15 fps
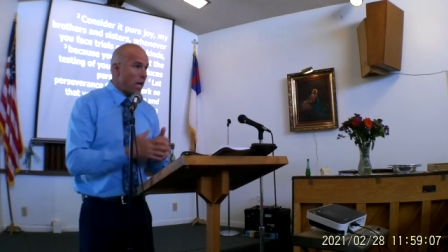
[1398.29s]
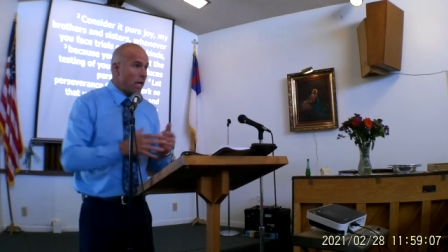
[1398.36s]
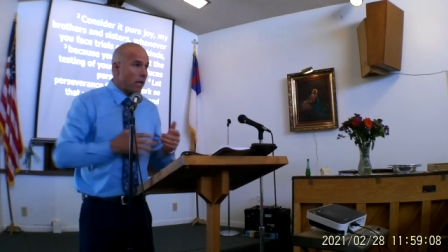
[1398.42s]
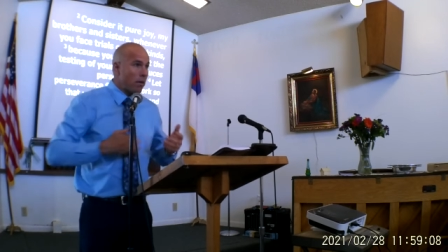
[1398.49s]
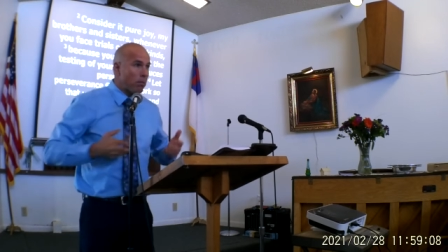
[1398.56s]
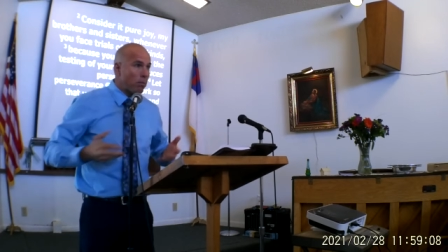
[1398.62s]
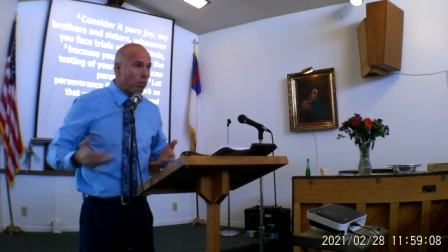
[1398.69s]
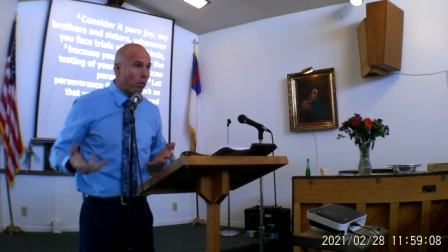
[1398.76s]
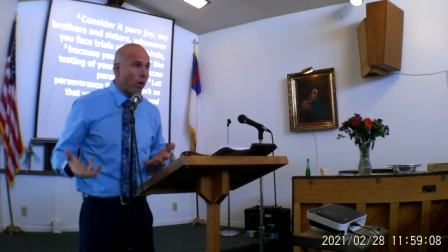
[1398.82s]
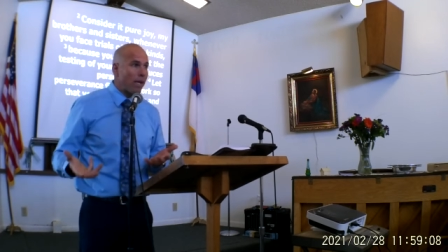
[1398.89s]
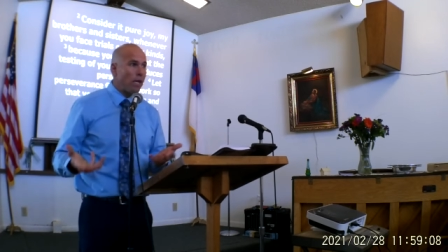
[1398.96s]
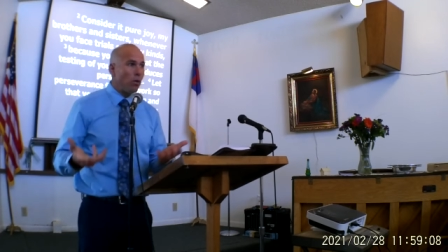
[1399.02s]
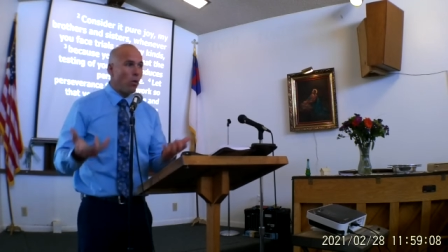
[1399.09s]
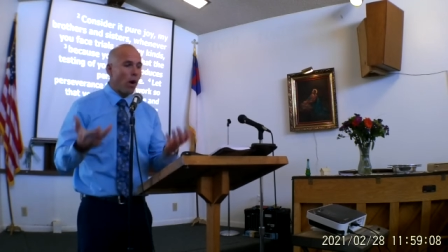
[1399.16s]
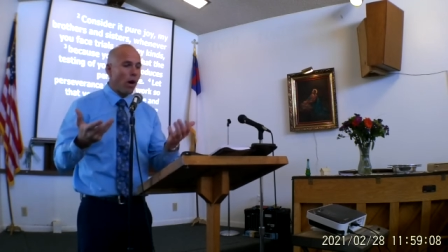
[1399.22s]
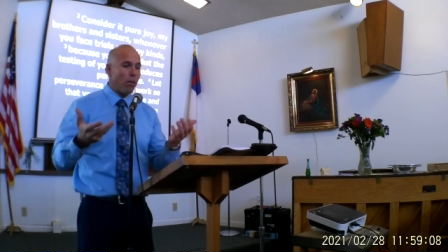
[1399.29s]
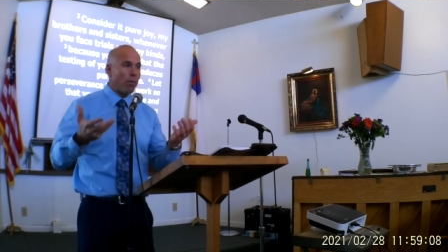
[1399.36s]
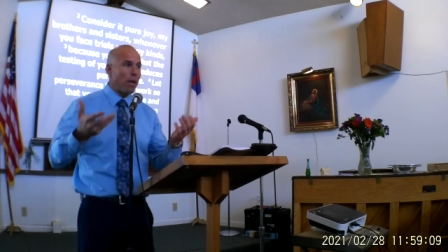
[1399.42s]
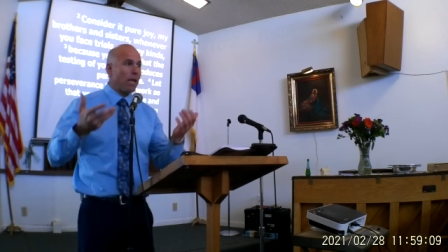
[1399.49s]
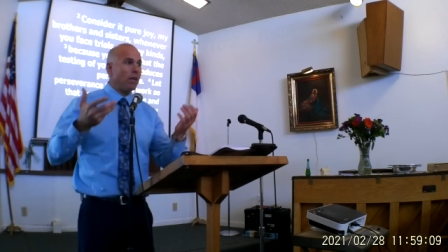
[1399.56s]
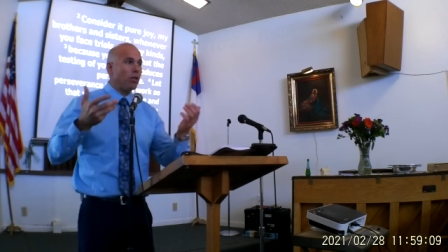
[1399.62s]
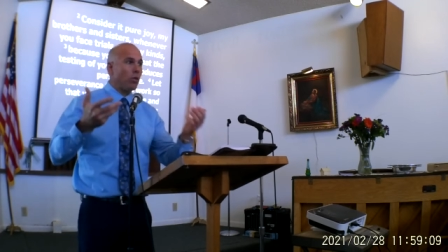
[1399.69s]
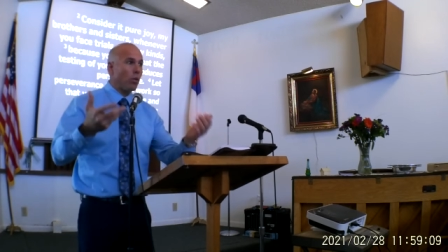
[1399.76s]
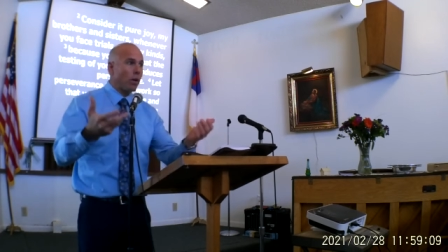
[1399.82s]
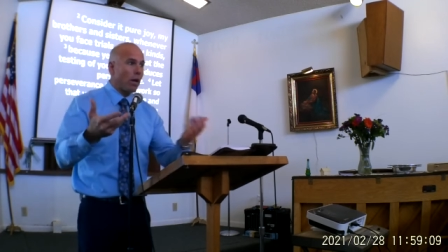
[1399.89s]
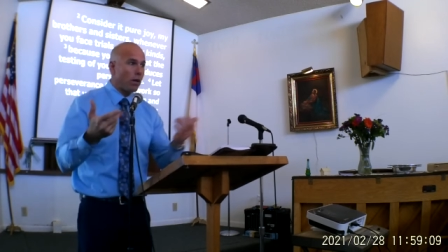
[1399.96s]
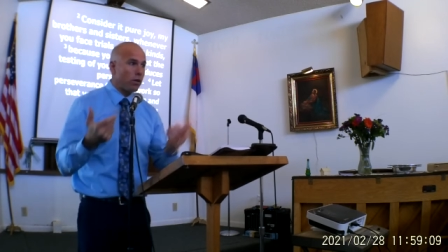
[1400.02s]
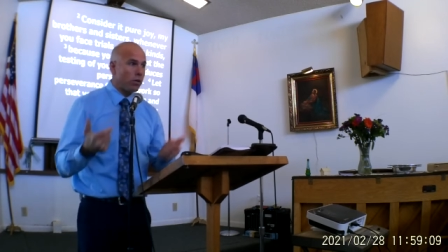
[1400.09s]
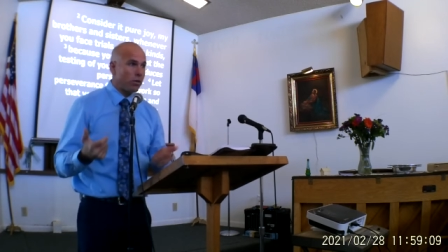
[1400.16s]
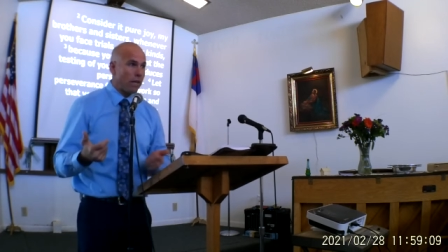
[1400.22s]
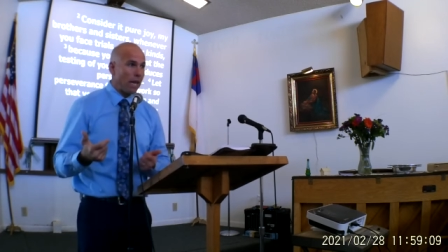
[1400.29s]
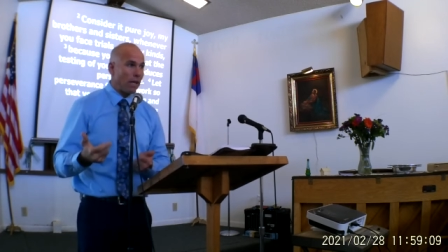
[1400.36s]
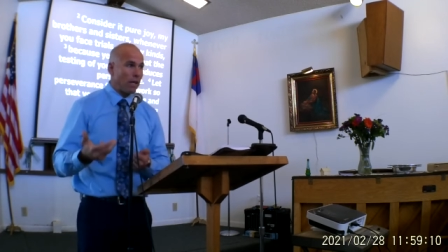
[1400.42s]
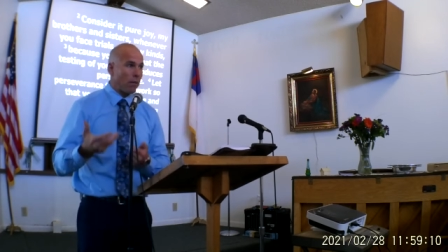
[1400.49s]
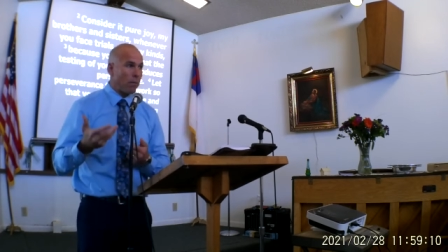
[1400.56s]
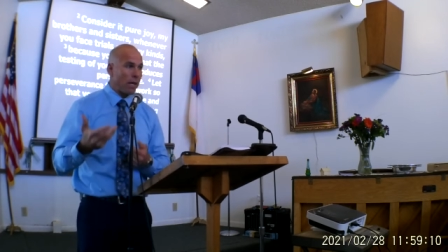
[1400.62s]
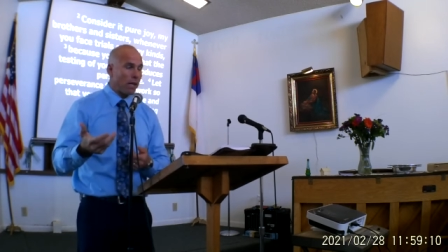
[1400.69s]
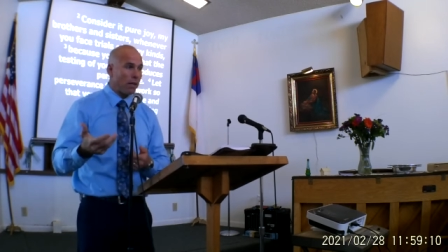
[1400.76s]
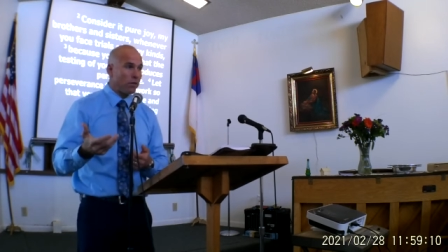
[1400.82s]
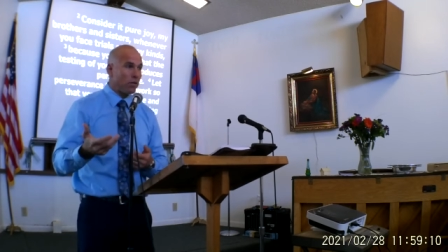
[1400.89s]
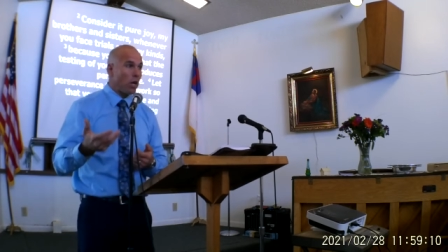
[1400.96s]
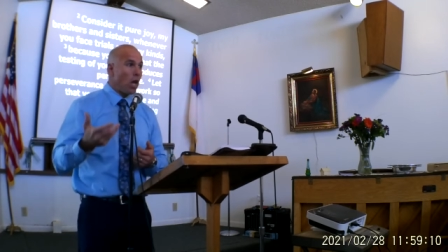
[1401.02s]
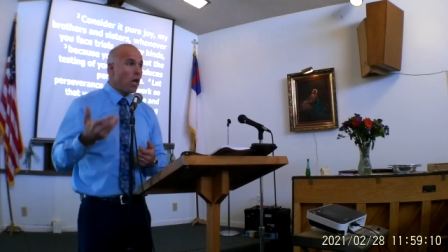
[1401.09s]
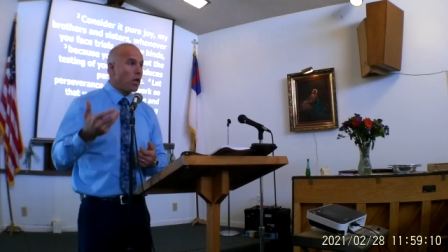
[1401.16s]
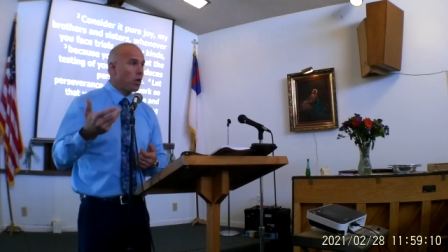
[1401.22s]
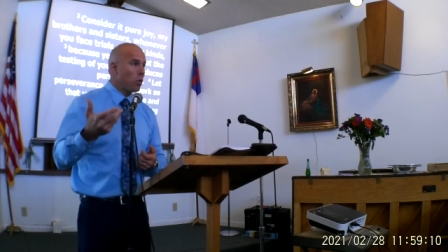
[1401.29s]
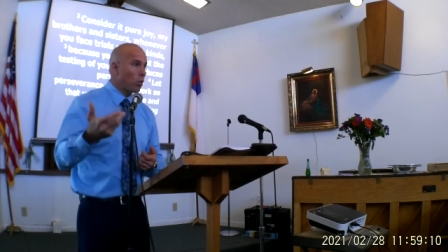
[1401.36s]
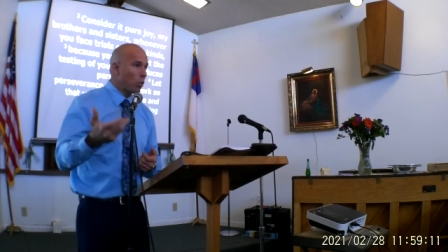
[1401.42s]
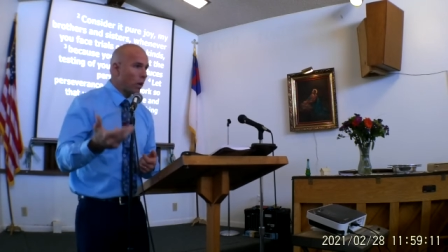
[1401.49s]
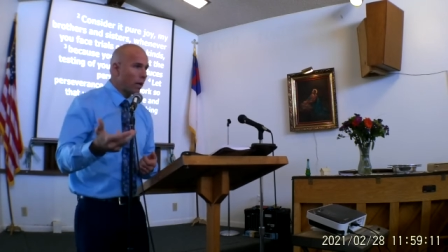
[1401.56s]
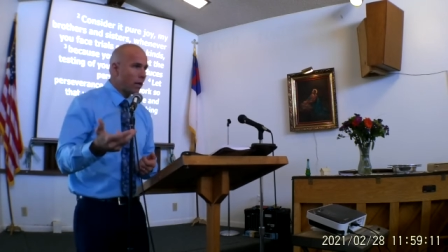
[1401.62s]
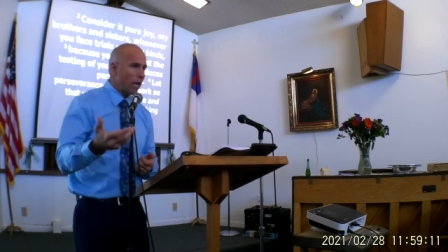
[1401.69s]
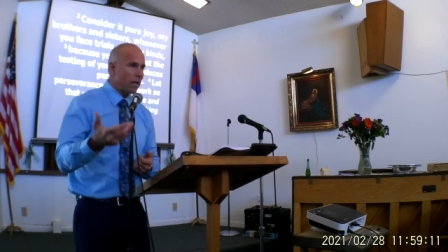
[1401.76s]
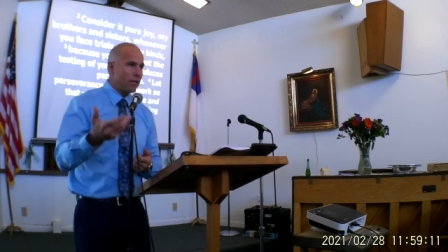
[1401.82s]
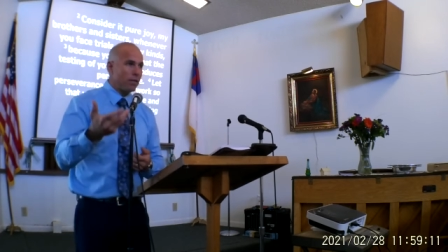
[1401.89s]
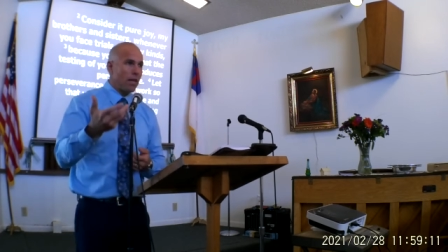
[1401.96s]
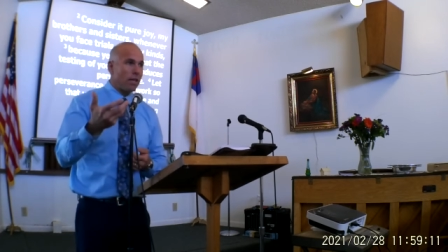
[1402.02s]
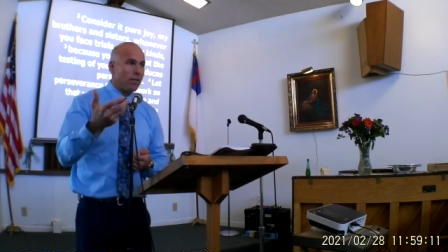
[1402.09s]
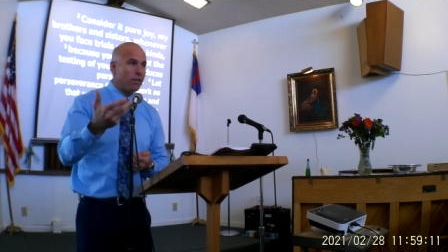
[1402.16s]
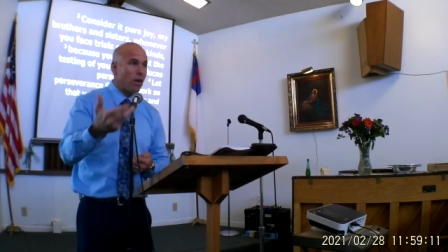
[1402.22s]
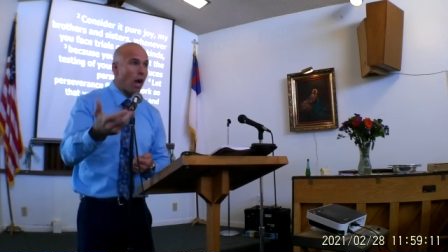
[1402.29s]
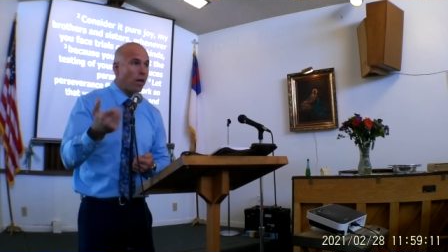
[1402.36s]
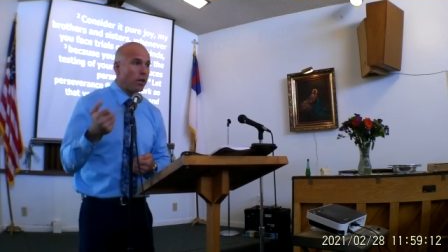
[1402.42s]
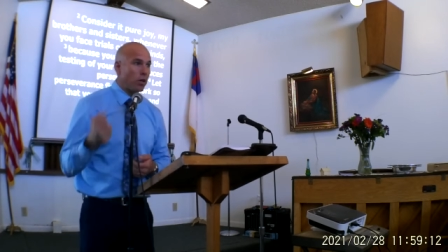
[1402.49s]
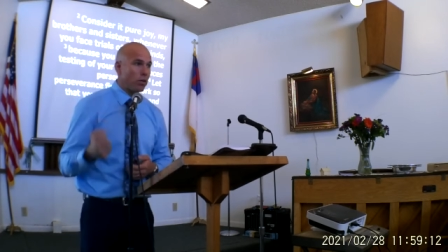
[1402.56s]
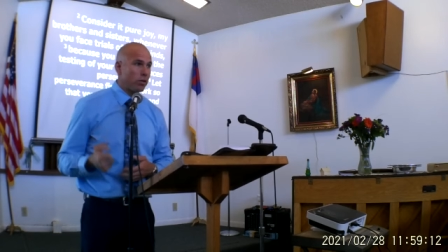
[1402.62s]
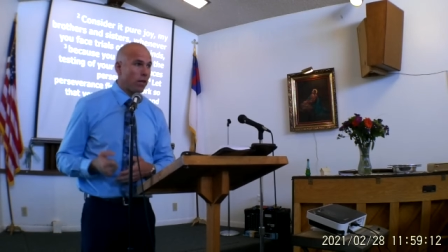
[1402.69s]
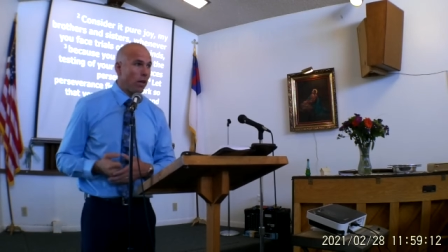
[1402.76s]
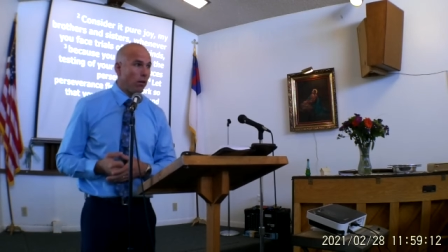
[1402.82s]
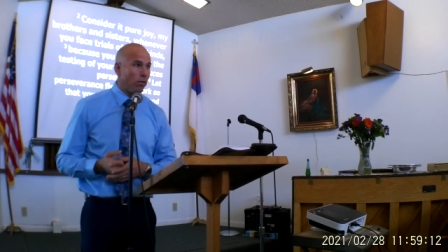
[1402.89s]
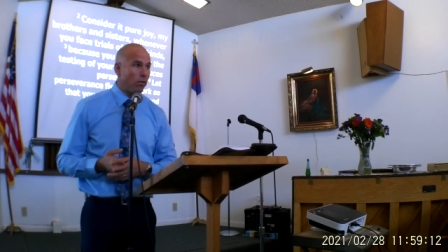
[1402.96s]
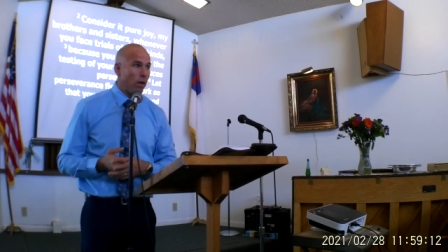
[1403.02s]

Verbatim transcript: he can bring you up into an understanding because you realize it's not in yourself.